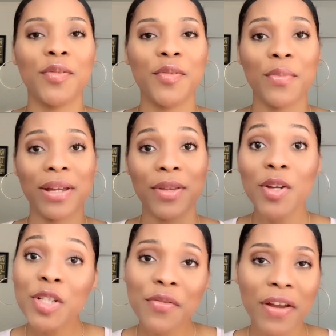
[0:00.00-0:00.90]
do me a
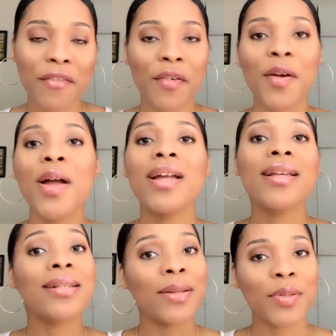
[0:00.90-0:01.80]
huge favor.
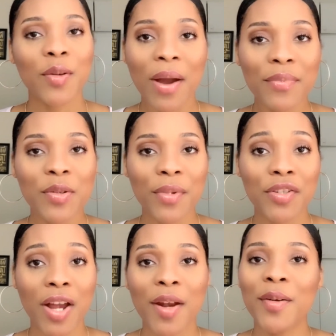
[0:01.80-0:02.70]
Subscribe to my
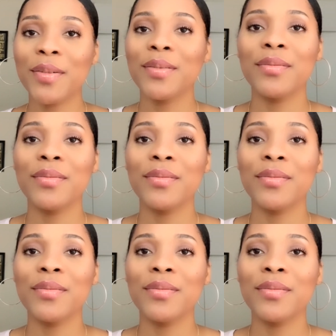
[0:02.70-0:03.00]
channel.